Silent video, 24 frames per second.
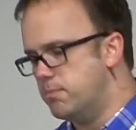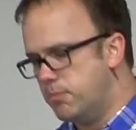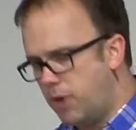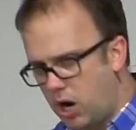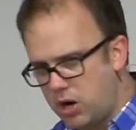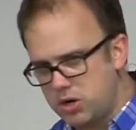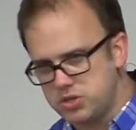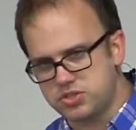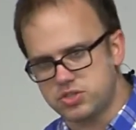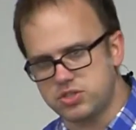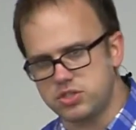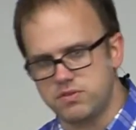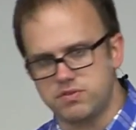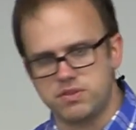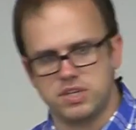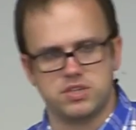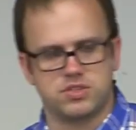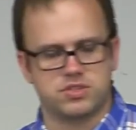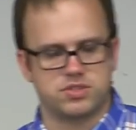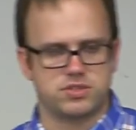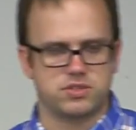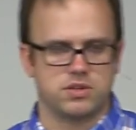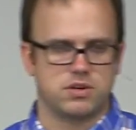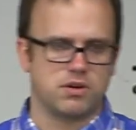Most of
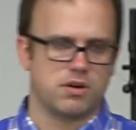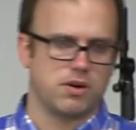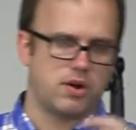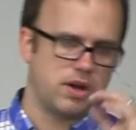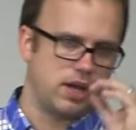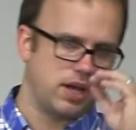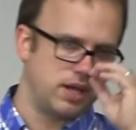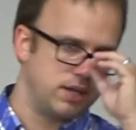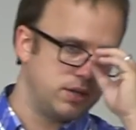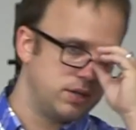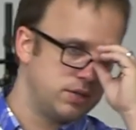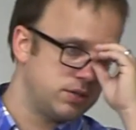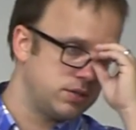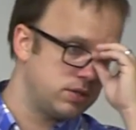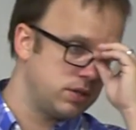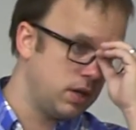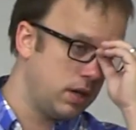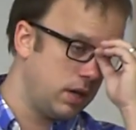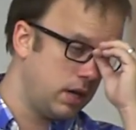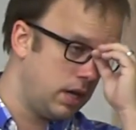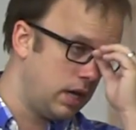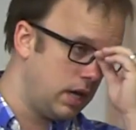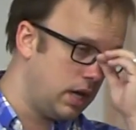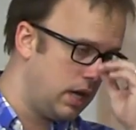these
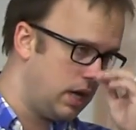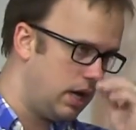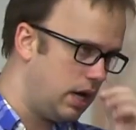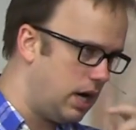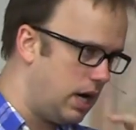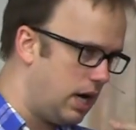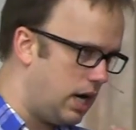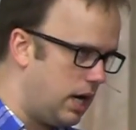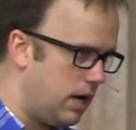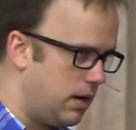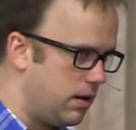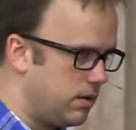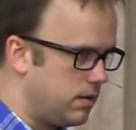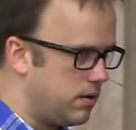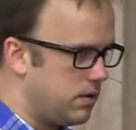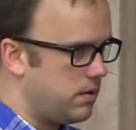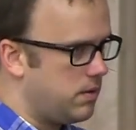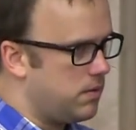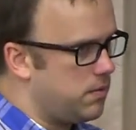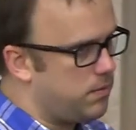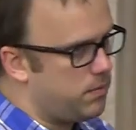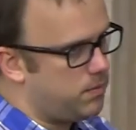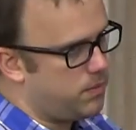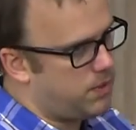stories
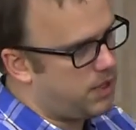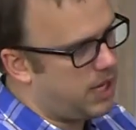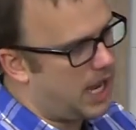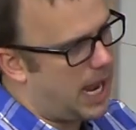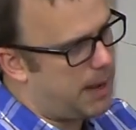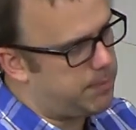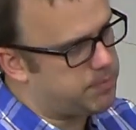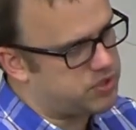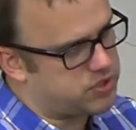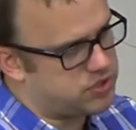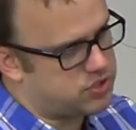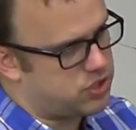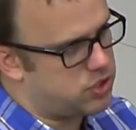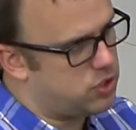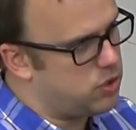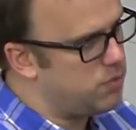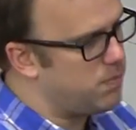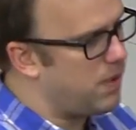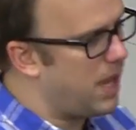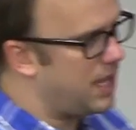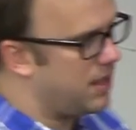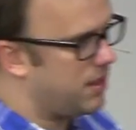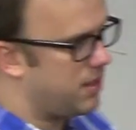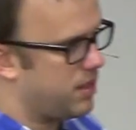capture
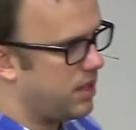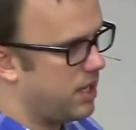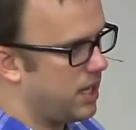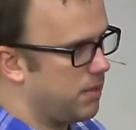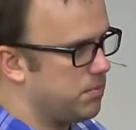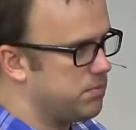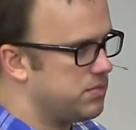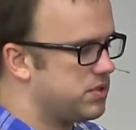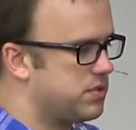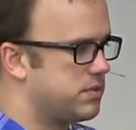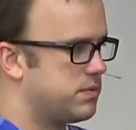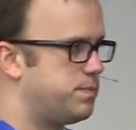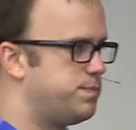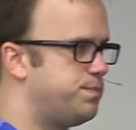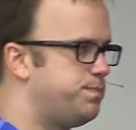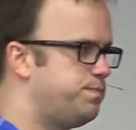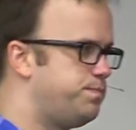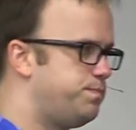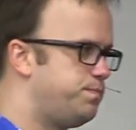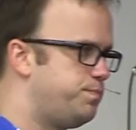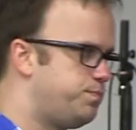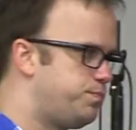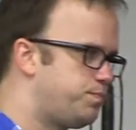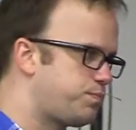two main themes.
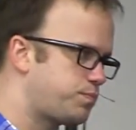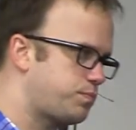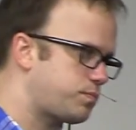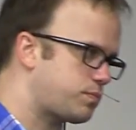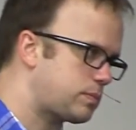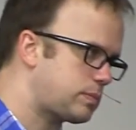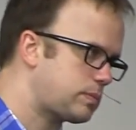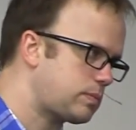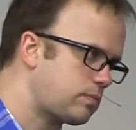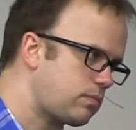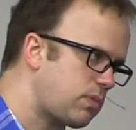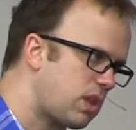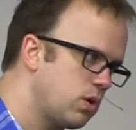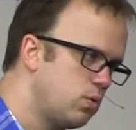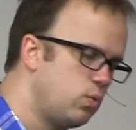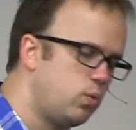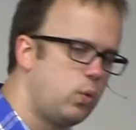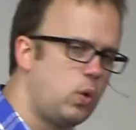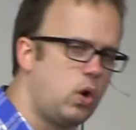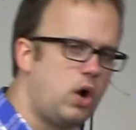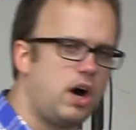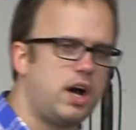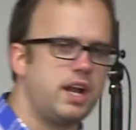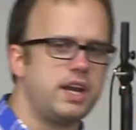
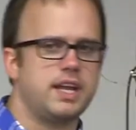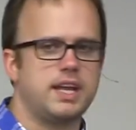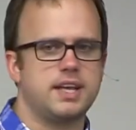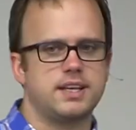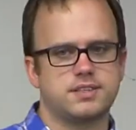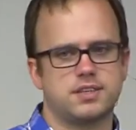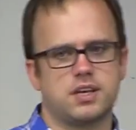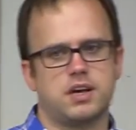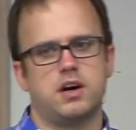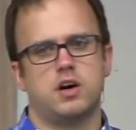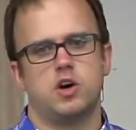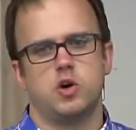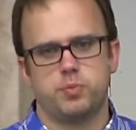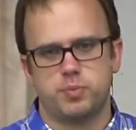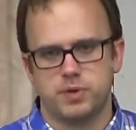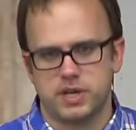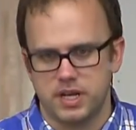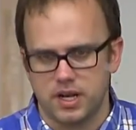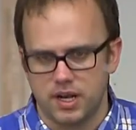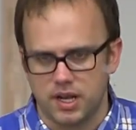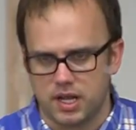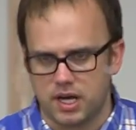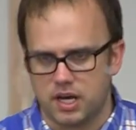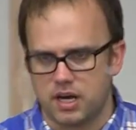One is
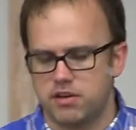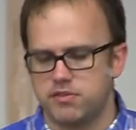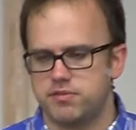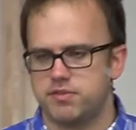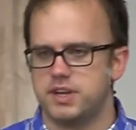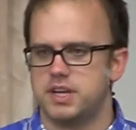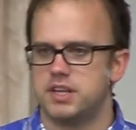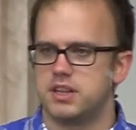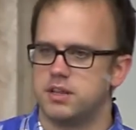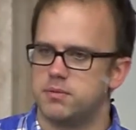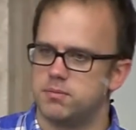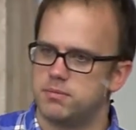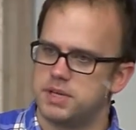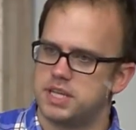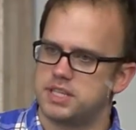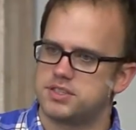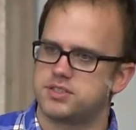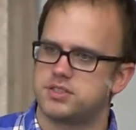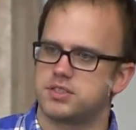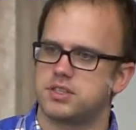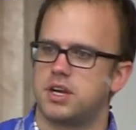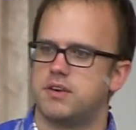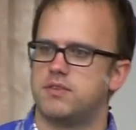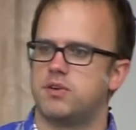hope and love in the
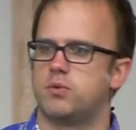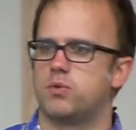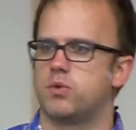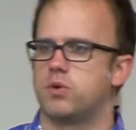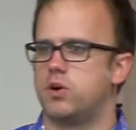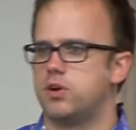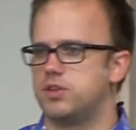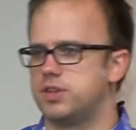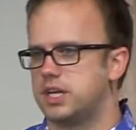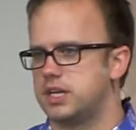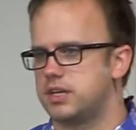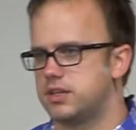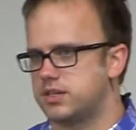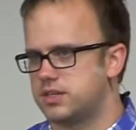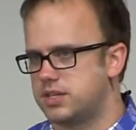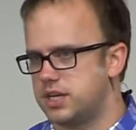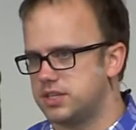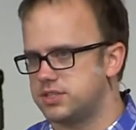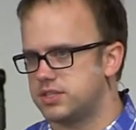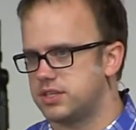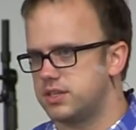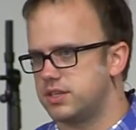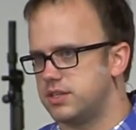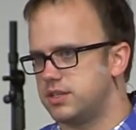midst of a world
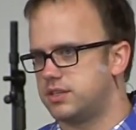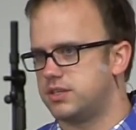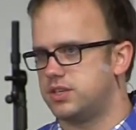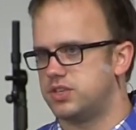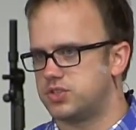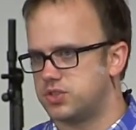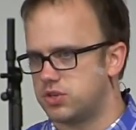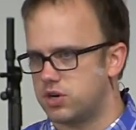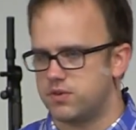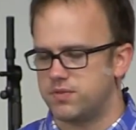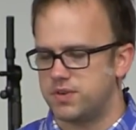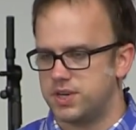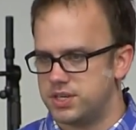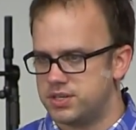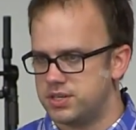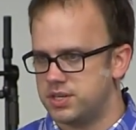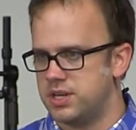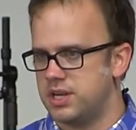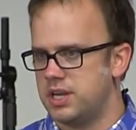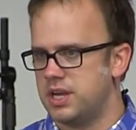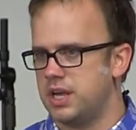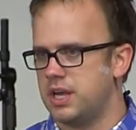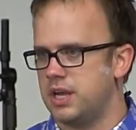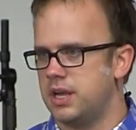that doesn't deserve
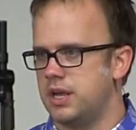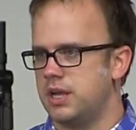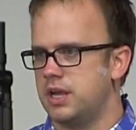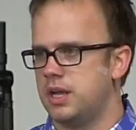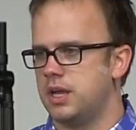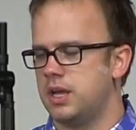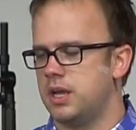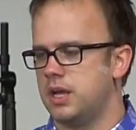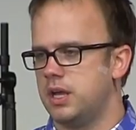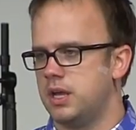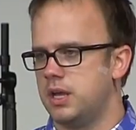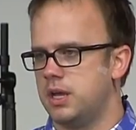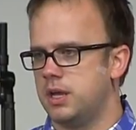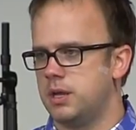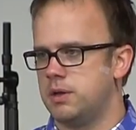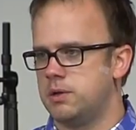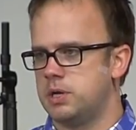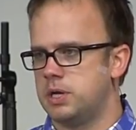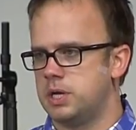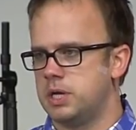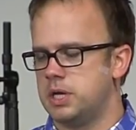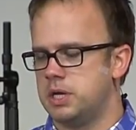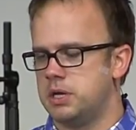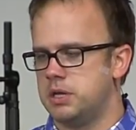it.
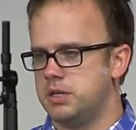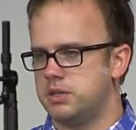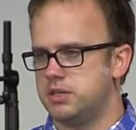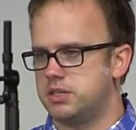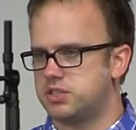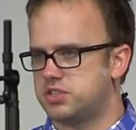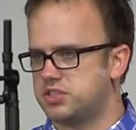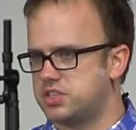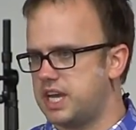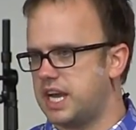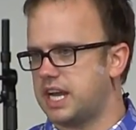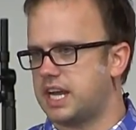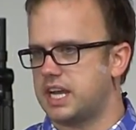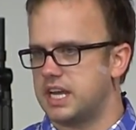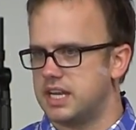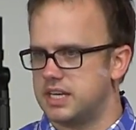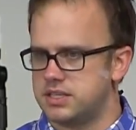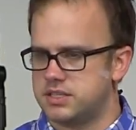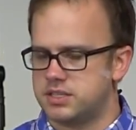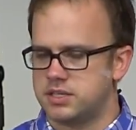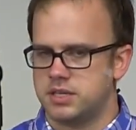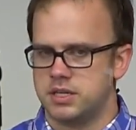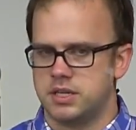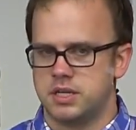The
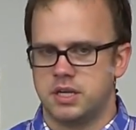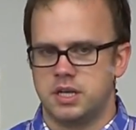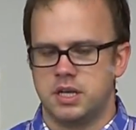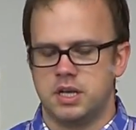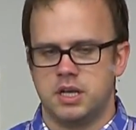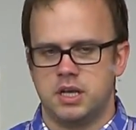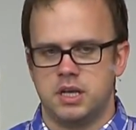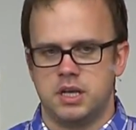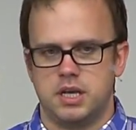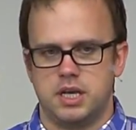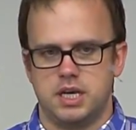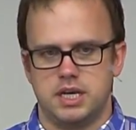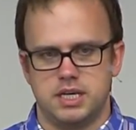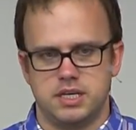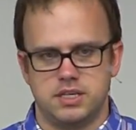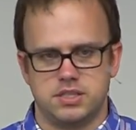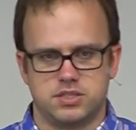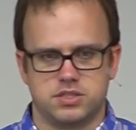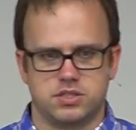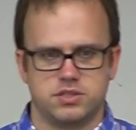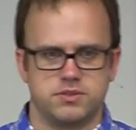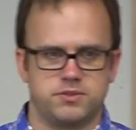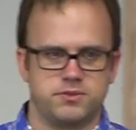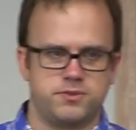second
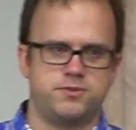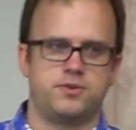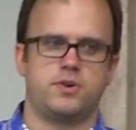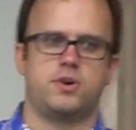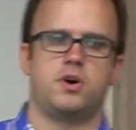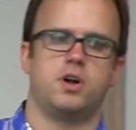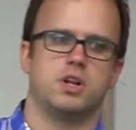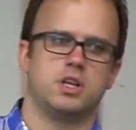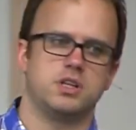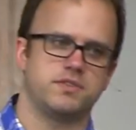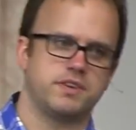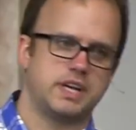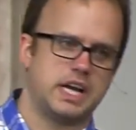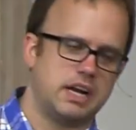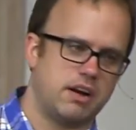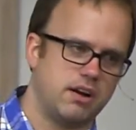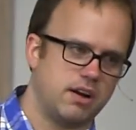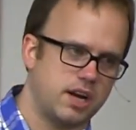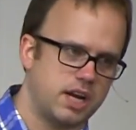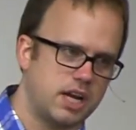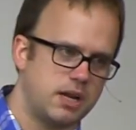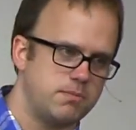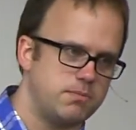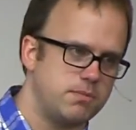is the fall of
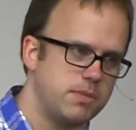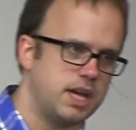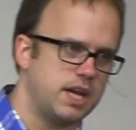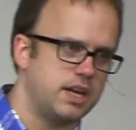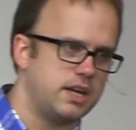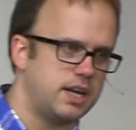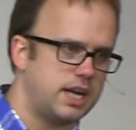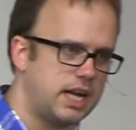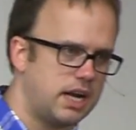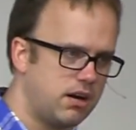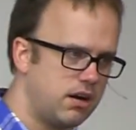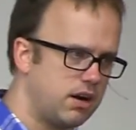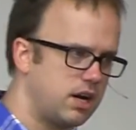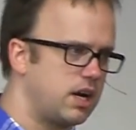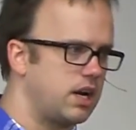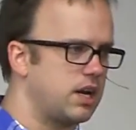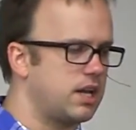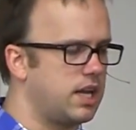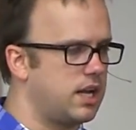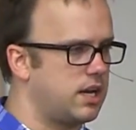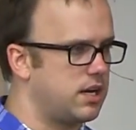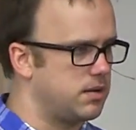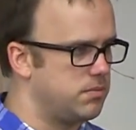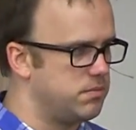arrogant men and
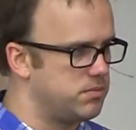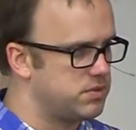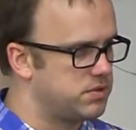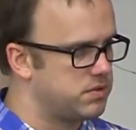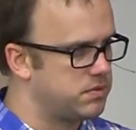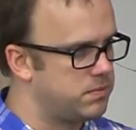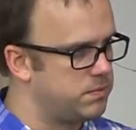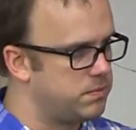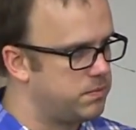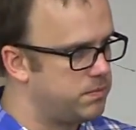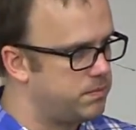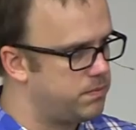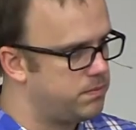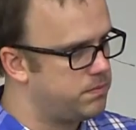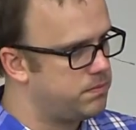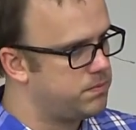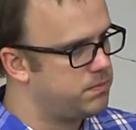arrogant kingdoms.